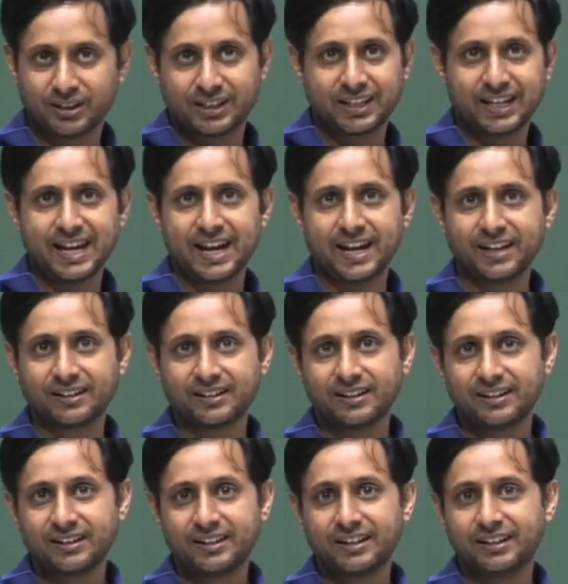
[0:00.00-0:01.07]
the gate
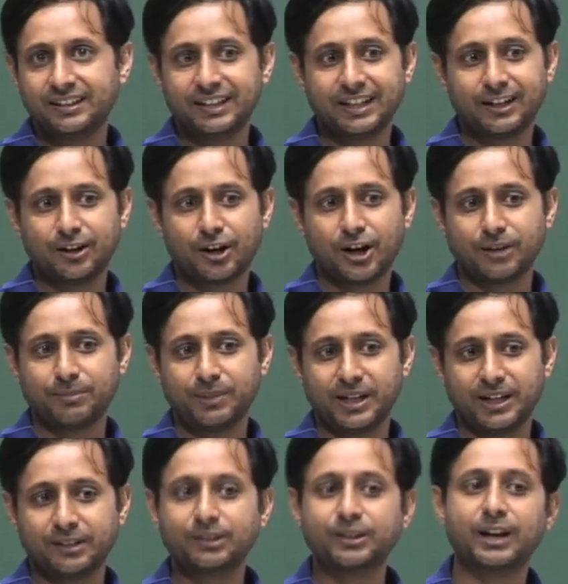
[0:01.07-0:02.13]
need not
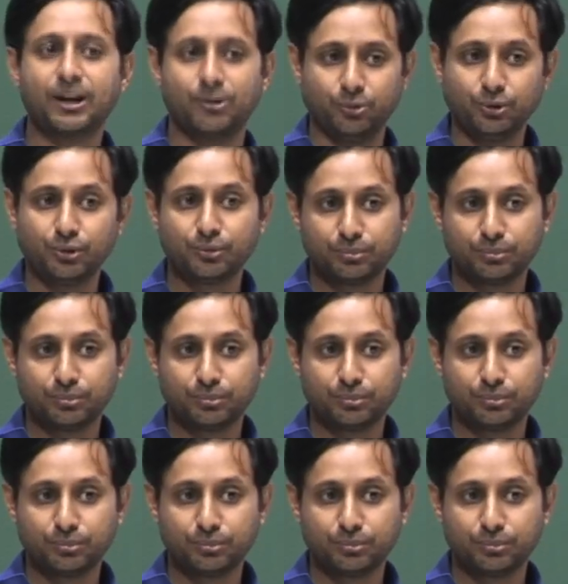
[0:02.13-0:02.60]
be at ground.